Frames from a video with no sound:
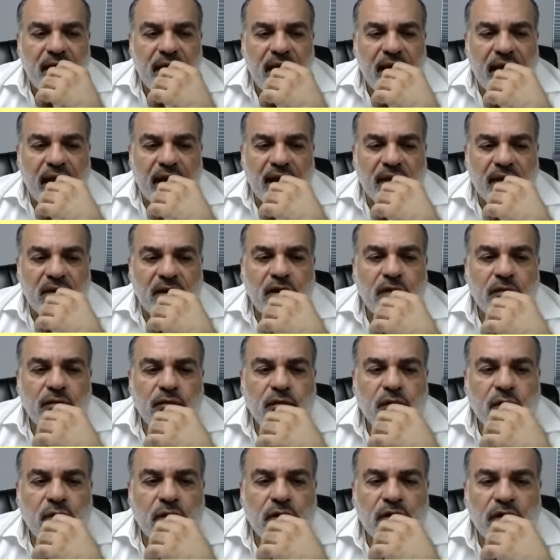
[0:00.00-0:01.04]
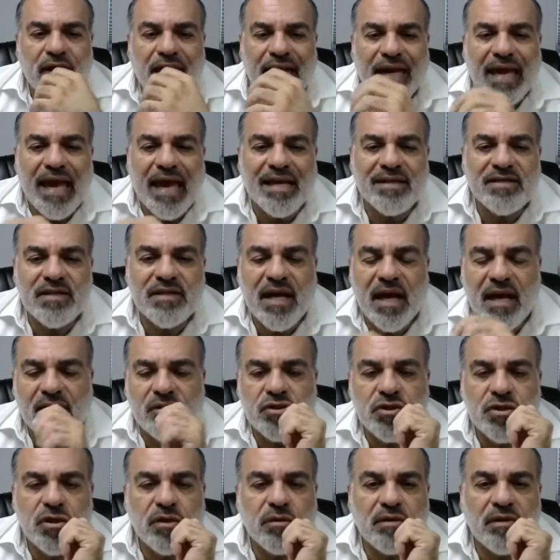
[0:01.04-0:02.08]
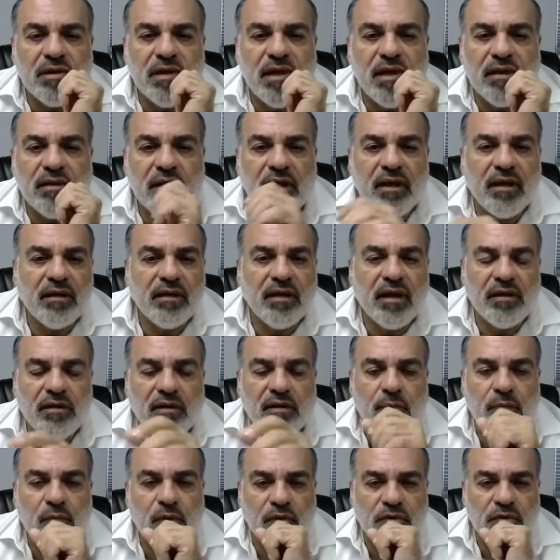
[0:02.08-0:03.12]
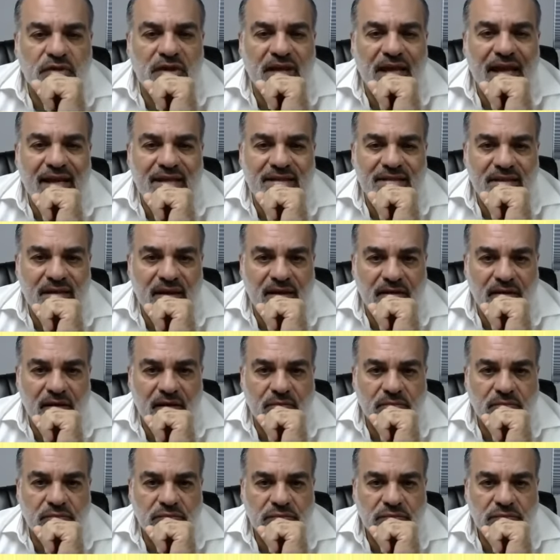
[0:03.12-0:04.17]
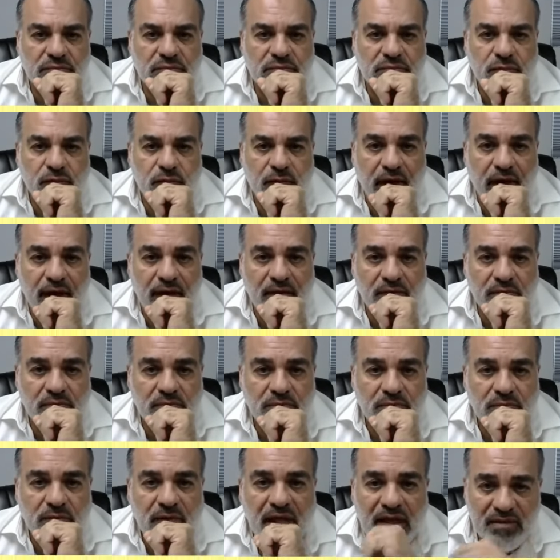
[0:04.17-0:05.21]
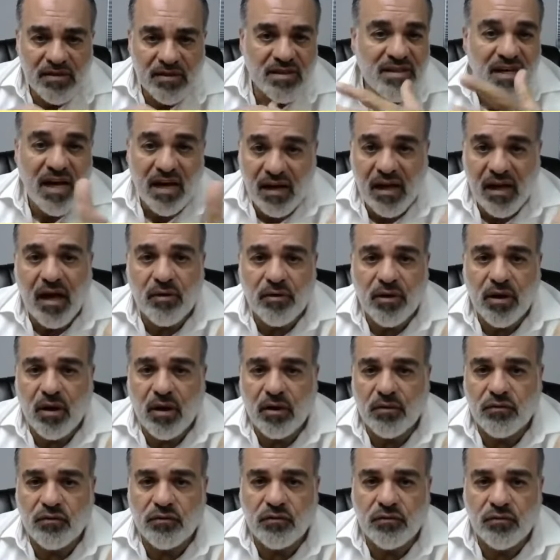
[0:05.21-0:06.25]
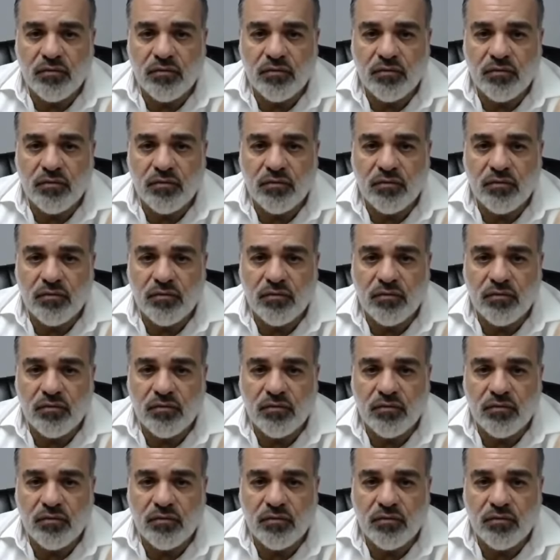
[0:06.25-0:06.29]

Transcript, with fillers: And therefore, the CAT scan showed nothing, then the person has nothing, right? That's exactly how it goes.